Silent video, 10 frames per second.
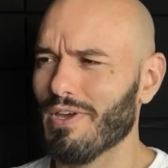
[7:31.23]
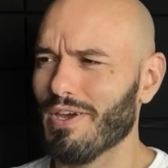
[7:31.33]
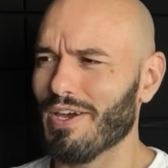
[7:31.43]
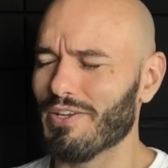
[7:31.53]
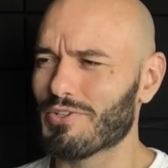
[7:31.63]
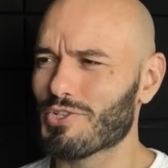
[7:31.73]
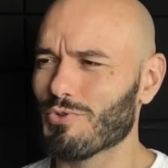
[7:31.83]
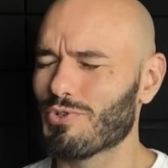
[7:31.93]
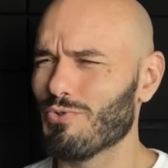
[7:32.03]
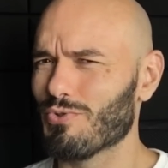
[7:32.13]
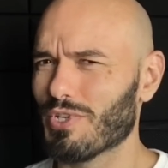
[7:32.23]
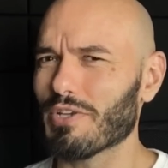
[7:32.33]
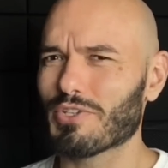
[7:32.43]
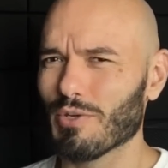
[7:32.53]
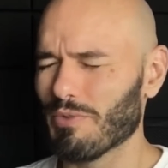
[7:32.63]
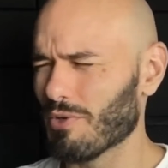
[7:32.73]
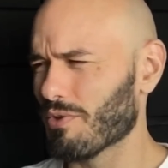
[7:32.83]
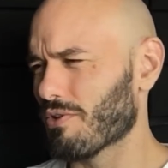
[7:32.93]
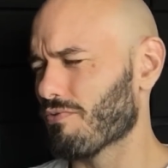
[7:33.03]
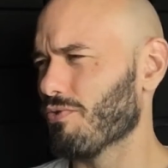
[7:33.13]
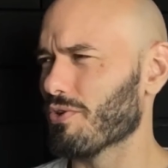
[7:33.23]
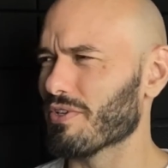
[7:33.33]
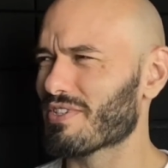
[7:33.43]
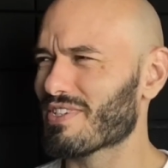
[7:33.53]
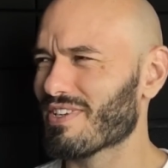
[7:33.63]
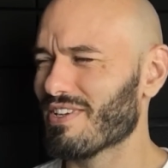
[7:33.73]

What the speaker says: And so to touch somebody with your foot, it